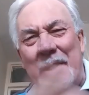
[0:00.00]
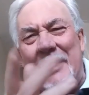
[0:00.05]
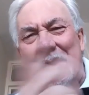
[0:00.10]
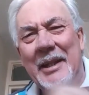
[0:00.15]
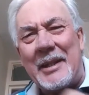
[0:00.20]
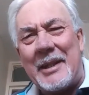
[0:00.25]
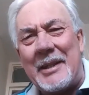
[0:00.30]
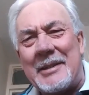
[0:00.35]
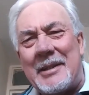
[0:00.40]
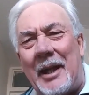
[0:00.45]
windy
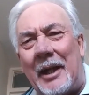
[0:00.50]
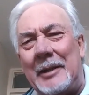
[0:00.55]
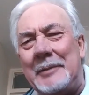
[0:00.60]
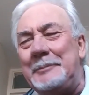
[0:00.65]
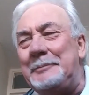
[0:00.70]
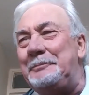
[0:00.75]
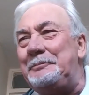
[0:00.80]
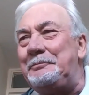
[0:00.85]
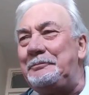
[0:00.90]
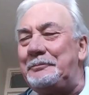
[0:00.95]
at the
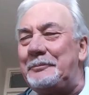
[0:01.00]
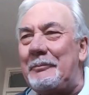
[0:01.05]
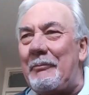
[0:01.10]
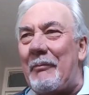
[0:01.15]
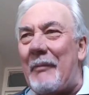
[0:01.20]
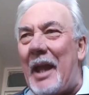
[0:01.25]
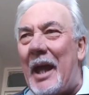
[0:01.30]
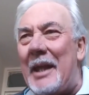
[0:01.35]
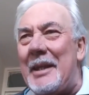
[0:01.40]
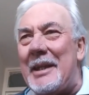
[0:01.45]
time.
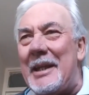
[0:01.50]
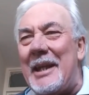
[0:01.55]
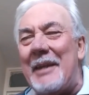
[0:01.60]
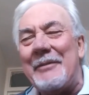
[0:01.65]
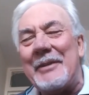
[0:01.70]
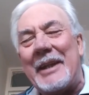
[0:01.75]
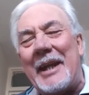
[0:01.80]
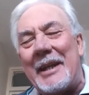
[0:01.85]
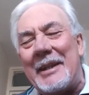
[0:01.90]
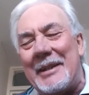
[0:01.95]
And I
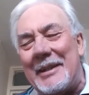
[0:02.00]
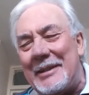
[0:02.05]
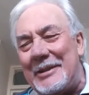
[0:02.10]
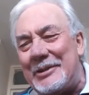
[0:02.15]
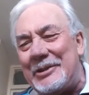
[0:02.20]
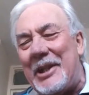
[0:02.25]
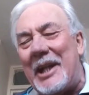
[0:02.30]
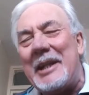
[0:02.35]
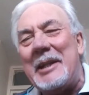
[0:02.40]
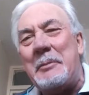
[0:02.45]
never get
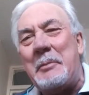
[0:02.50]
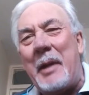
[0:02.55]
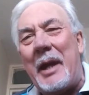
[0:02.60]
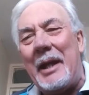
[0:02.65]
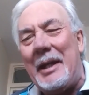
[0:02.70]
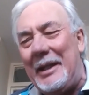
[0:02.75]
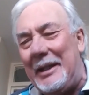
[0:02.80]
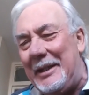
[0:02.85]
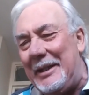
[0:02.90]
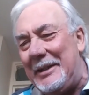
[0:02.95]
Jerry
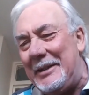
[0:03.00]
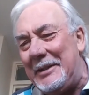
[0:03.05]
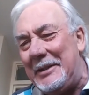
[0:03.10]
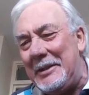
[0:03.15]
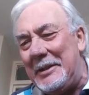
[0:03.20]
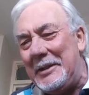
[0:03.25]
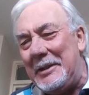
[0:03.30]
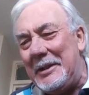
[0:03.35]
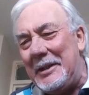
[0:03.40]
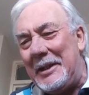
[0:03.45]
Bailey.
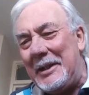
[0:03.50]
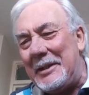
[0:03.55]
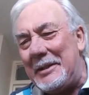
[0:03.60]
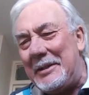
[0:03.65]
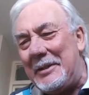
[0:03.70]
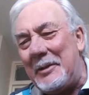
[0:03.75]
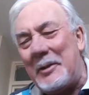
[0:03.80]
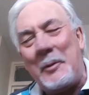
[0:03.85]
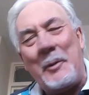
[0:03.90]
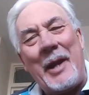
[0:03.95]

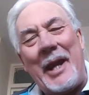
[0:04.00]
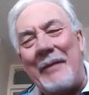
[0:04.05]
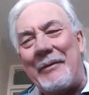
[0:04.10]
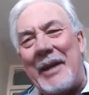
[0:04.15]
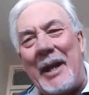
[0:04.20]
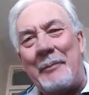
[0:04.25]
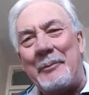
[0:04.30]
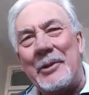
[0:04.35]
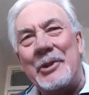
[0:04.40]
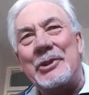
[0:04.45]
Don't know whatever
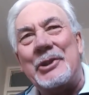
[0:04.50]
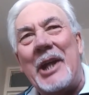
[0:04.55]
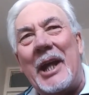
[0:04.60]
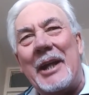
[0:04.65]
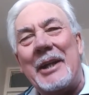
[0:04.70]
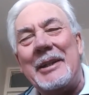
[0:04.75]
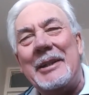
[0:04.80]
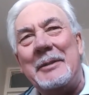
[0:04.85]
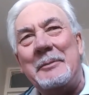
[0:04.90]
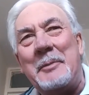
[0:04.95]
happened to
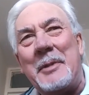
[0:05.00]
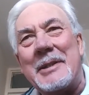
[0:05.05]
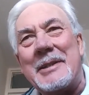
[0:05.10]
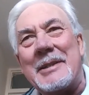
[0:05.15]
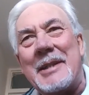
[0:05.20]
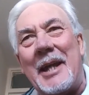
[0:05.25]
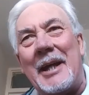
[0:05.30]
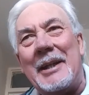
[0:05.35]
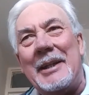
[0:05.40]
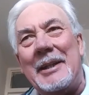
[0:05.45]
Jerry,
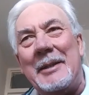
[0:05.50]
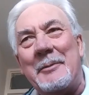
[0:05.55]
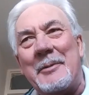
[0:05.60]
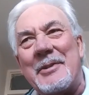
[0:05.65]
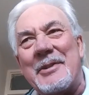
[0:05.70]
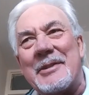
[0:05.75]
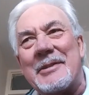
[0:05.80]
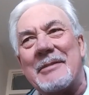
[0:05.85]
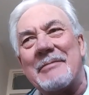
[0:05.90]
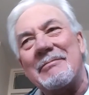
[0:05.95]
but he
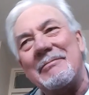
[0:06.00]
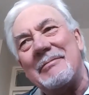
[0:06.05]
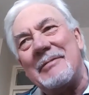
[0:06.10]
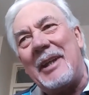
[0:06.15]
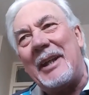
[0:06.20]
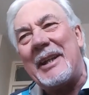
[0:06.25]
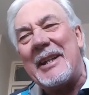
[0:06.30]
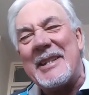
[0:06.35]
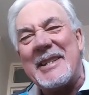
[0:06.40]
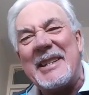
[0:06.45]
was
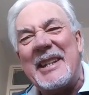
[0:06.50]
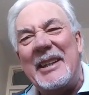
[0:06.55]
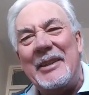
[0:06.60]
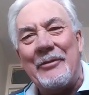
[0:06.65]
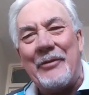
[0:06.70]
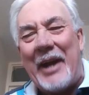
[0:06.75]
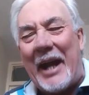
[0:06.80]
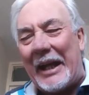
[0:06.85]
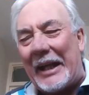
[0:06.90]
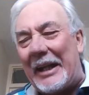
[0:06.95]
like a
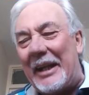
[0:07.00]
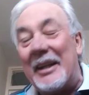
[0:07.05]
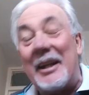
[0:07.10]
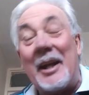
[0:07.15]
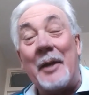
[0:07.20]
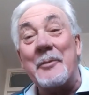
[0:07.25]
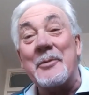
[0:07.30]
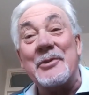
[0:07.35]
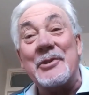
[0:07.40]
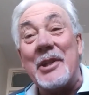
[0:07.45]
senior angler, and
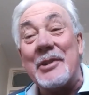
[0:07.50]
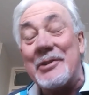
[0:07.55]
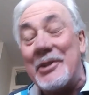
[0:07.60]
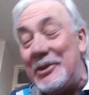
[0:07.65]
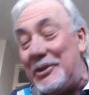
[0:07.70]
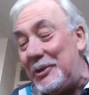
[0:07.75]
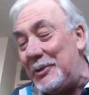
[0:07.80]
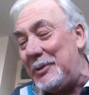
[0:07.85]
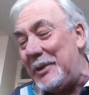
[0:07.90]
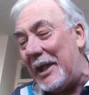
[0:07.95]
I was just a
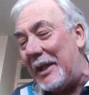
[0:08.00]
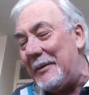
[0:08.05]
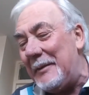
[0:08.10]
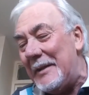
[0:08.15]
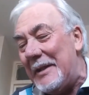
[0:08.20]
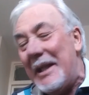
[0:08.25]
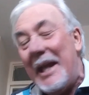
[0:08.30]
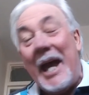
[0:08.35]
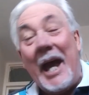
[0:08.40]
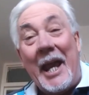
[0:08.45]
junior.
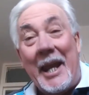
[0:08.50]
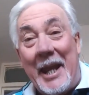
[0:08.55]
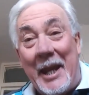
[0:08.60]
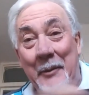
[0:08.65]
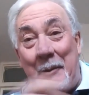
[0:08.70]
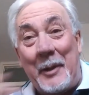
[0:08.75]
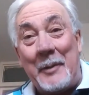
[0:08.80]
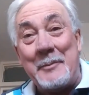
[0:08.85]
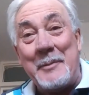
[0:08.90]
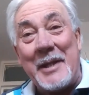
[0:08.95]
And
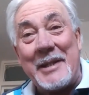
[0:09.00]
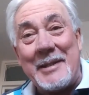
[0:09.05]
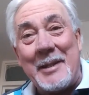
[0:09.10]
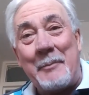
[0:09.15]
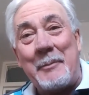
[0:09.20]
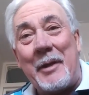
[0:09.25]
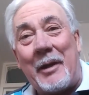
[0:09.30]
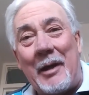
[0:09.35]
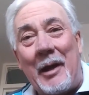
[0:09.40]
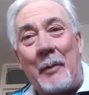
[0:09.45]
anyway, we mixed
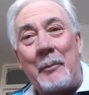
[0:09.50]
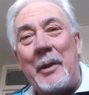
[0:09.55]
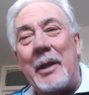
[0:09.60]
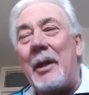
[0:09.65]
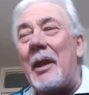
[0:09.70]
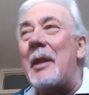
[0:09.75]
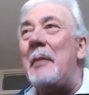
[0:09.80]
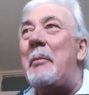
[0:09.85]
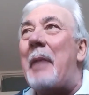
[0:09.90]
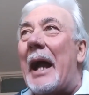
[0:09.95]
up the ground bait
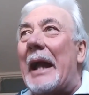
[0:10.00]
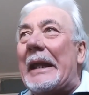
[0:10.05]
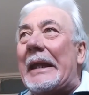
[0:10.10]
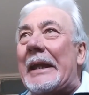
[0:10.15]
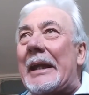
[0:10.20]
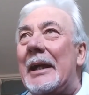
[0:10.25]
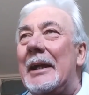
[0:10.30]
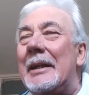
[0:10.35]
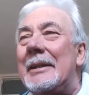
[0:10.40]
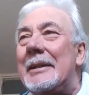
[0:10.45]
on the
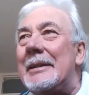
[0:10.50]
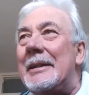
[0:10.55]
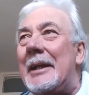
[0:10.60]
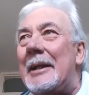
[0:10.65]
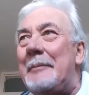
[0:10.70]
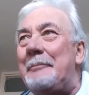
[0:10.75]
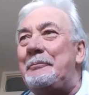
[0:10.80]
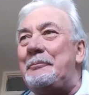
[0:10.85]
bank, and